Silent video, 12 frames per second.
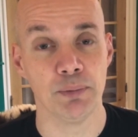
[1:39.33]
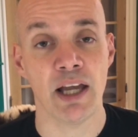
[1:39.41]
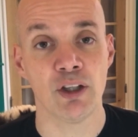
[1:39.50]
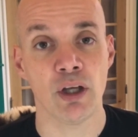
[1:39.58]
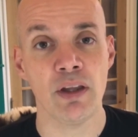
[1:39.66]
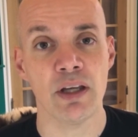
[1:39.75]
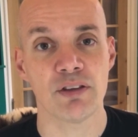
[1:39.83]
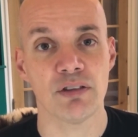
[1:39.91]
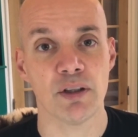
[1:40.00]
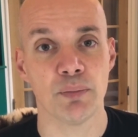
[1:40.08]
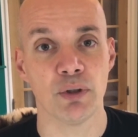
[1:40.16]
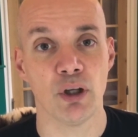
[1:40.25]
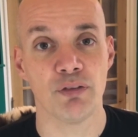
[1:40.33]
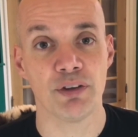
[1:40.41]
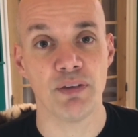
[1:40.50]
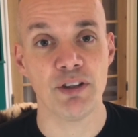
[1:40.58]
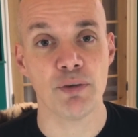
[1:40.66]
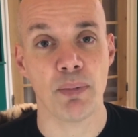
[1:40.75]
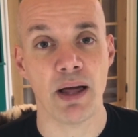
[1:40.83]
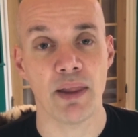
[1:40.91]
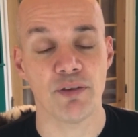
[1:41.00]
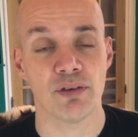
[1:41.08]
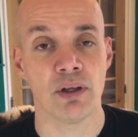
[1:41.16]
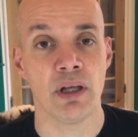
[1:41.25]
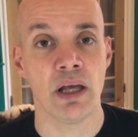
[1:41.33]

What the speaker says: Another example of adventure paths